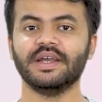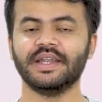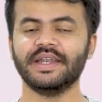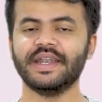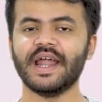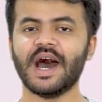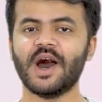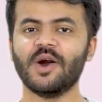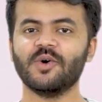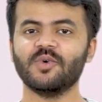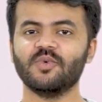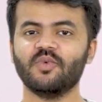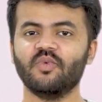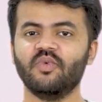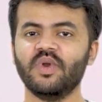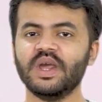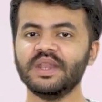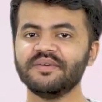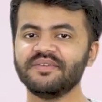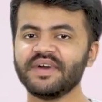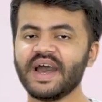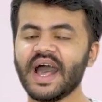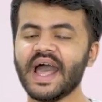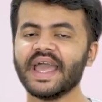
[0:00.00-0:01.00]
Now,
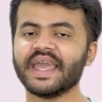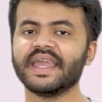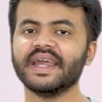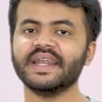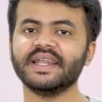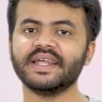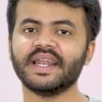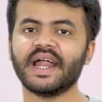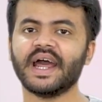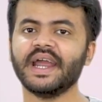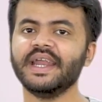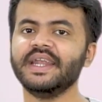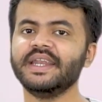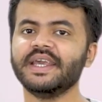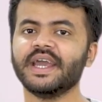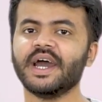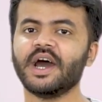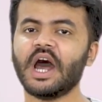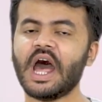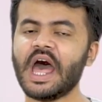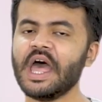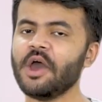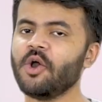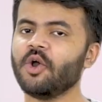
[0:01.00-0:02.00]
whenever I get an idea,
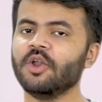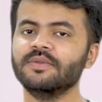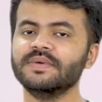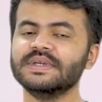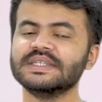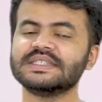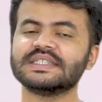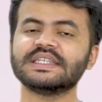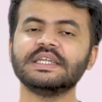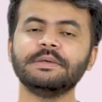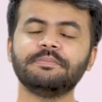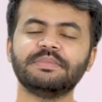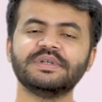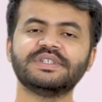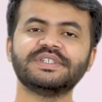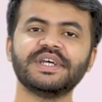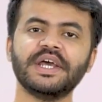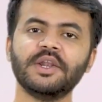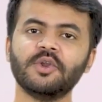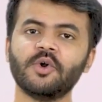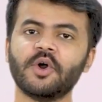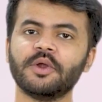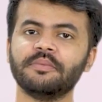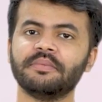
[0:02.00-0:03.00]
I always keep a
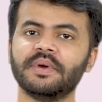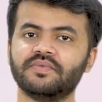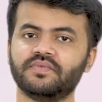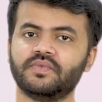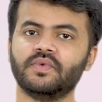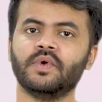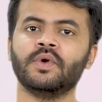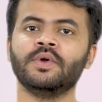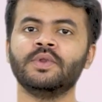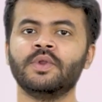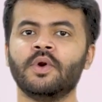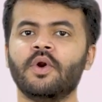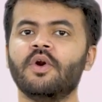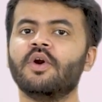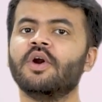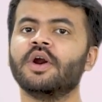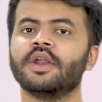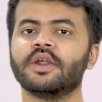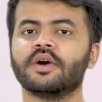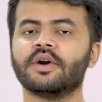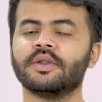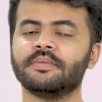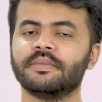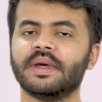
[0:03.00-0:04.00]
Trello on my phone
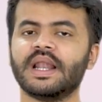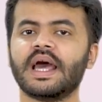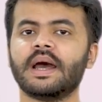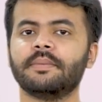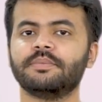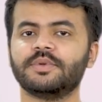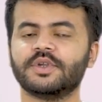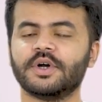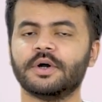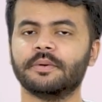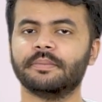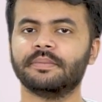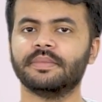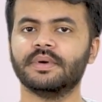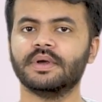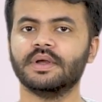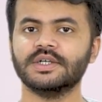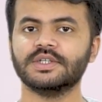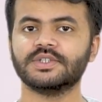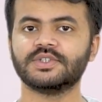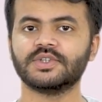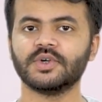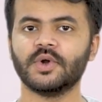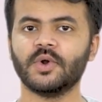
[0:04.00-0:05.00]
or on my laptop.
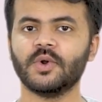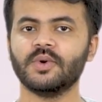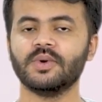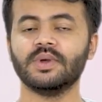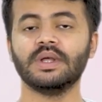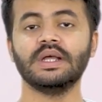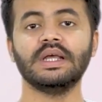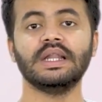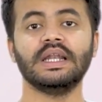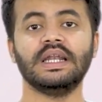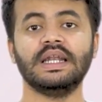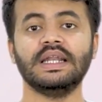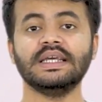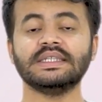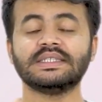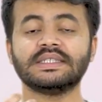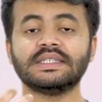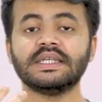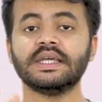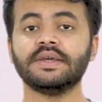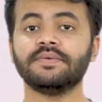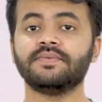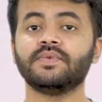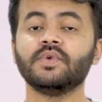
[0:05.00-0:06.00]
So let's
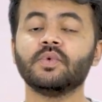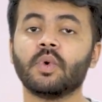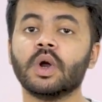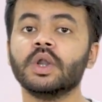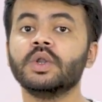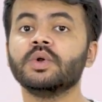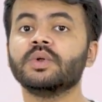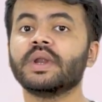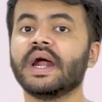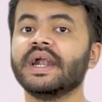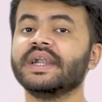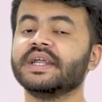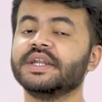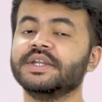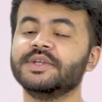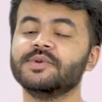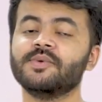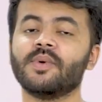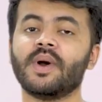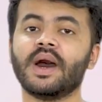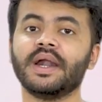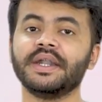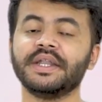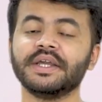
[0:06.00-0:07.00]
say if you want to write a
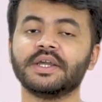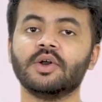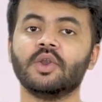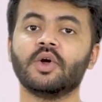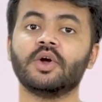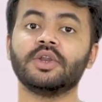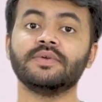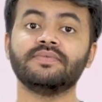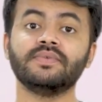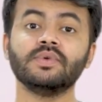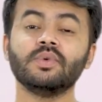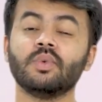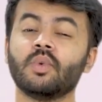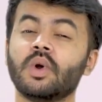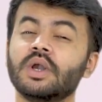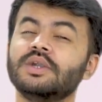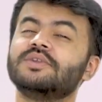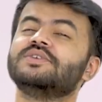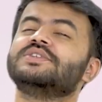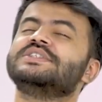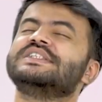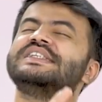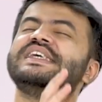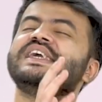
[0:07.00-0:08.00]
new article or if you want
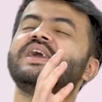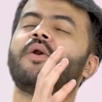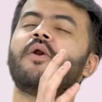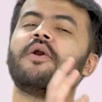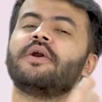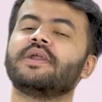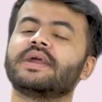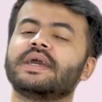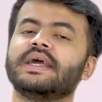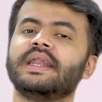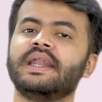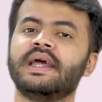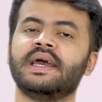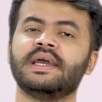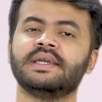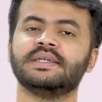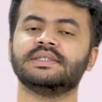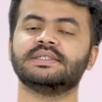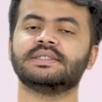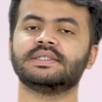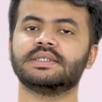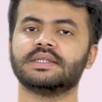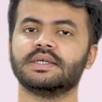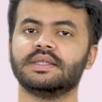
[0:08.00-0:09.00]
to stay
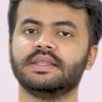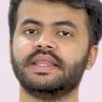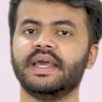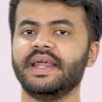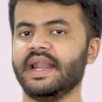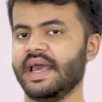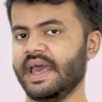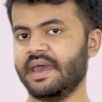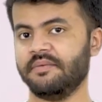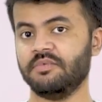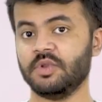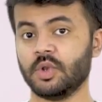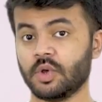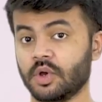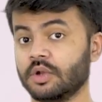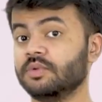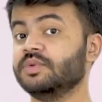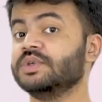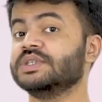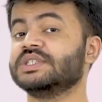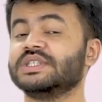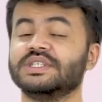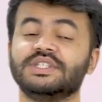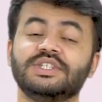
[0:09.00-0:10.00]
organized, then I will
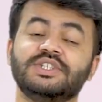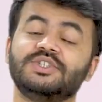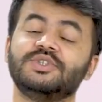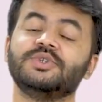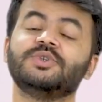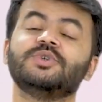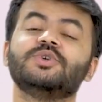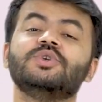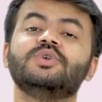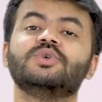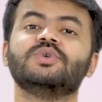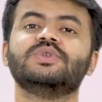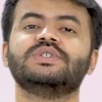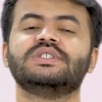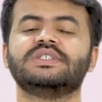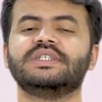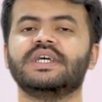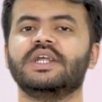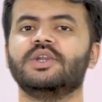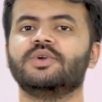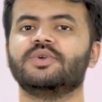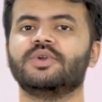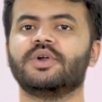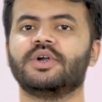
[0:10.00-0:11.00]
always suggest you to use
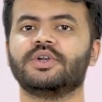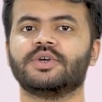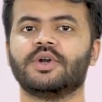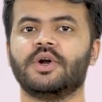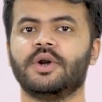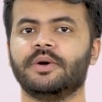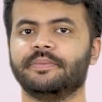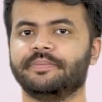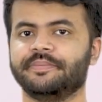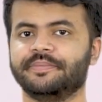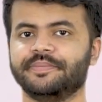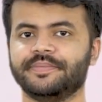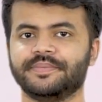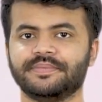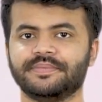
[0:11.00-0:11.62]
Trello.com.